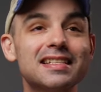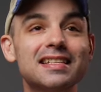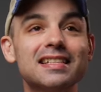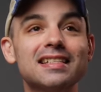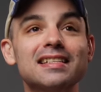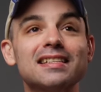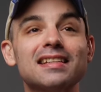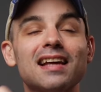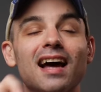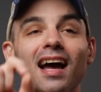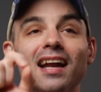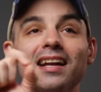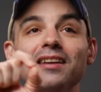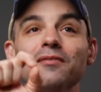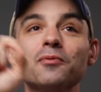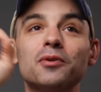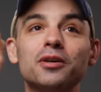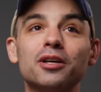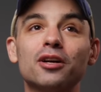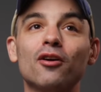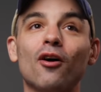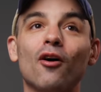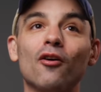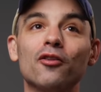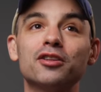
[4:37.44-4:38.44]
is, I didn't want
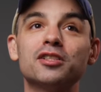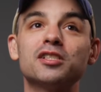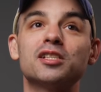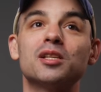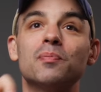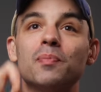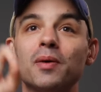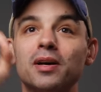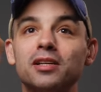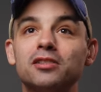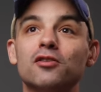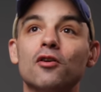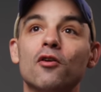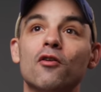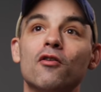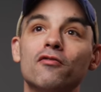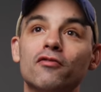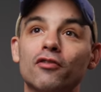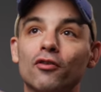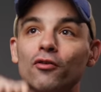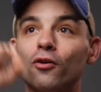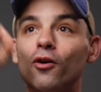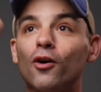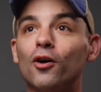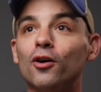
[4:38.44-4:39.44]
to call this the best
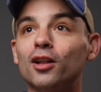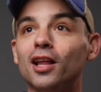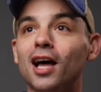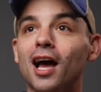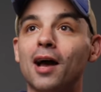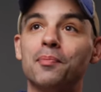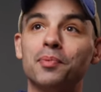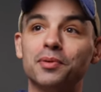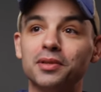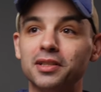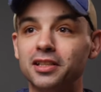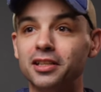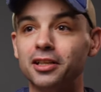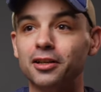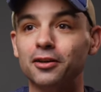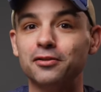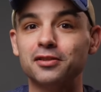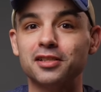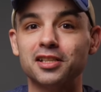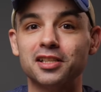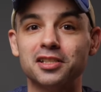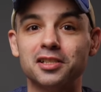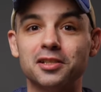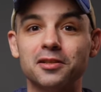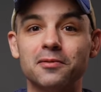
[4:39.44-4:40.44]
overall Apple
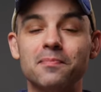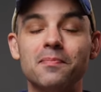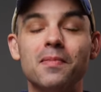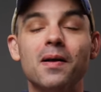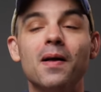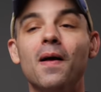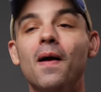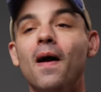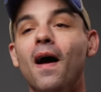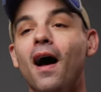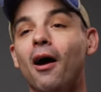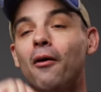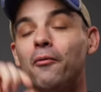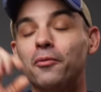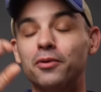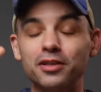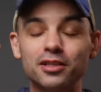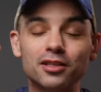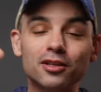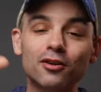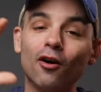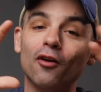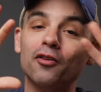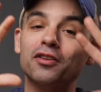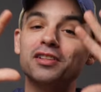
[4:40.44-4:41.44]
ecosystem. I wanted
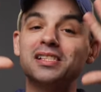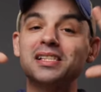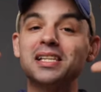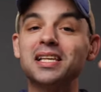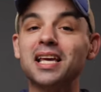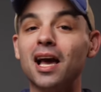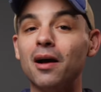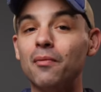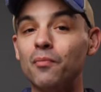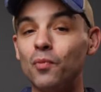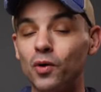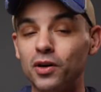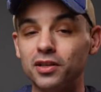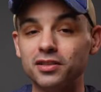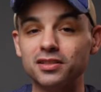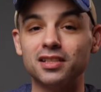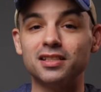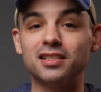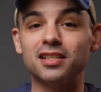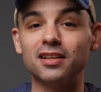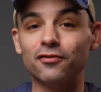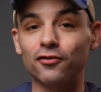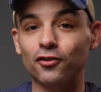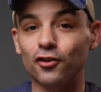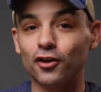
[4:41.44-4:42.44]
to call this the M one to
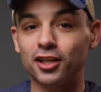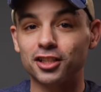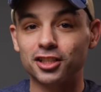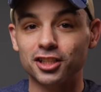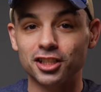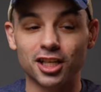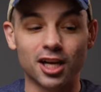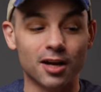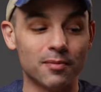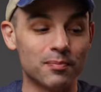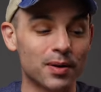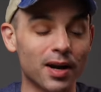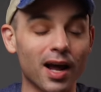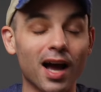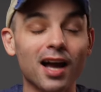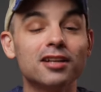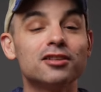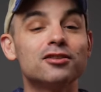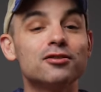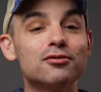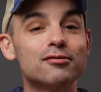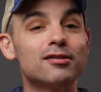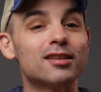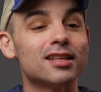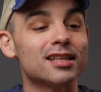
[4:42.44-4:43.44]
differentiate, but I
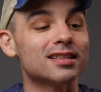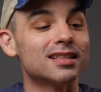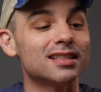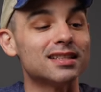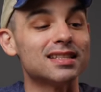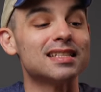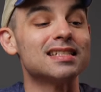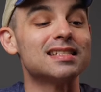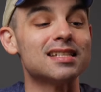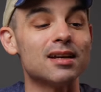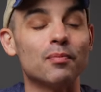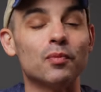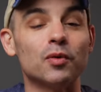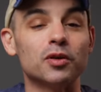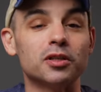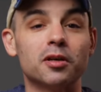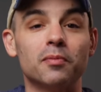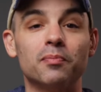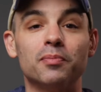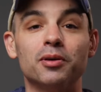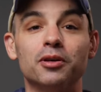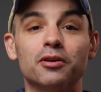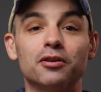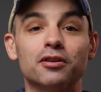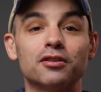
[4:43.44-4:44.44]
do think that these M one
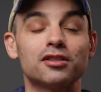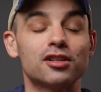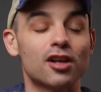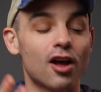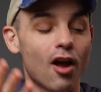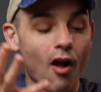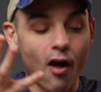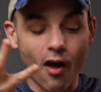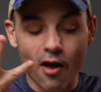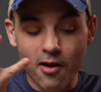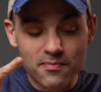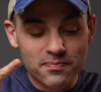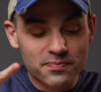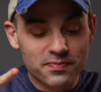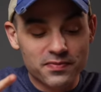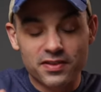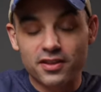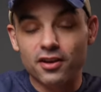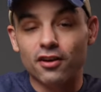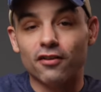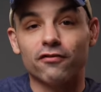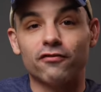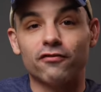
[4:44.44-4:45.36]
computers They're